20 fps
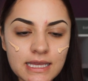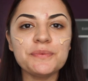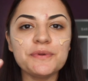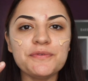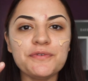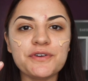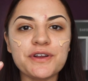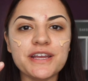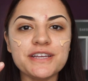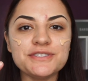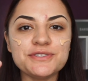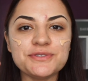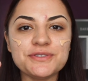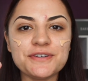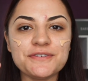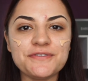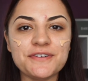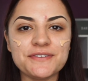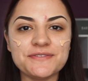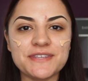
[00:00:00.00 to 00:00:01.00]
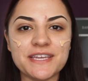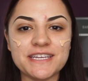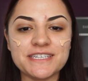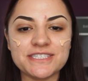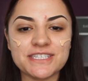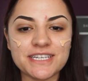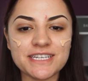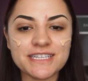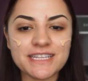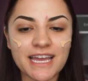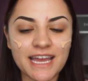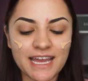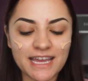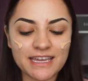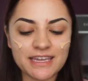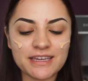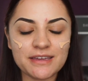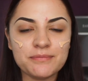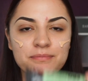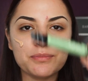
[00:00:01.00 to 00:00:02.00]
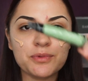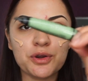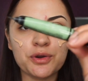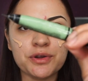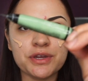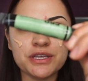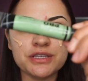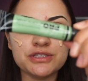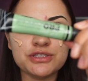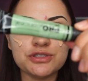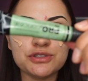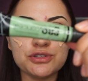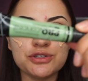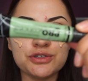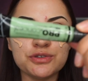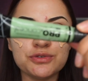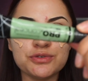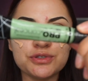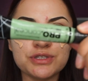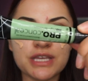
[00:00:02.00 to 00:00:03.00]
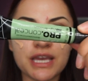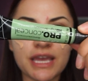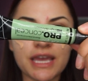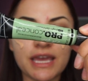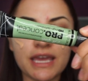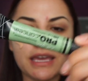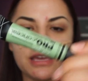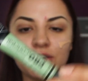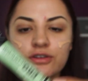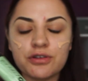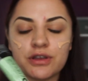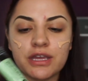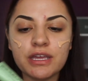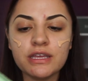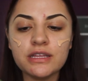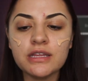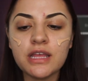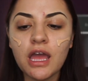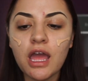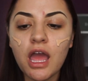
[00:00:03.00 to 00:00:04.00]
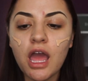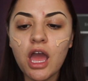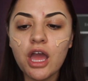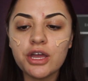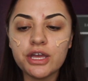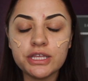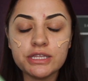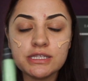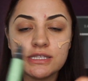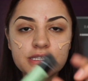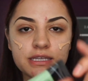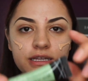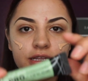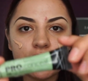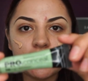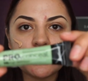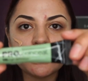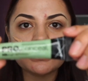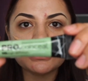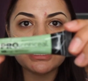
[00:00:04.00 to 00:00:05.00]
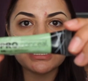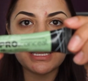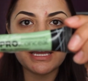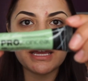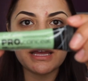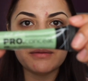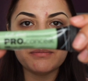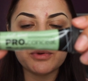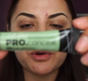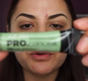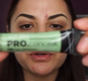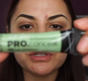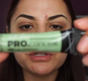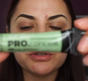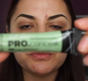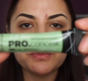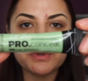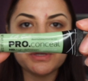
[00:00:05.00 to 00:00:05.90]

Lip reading: Before I do the foundation, I'm going to use a green concealer. Today I'm going to be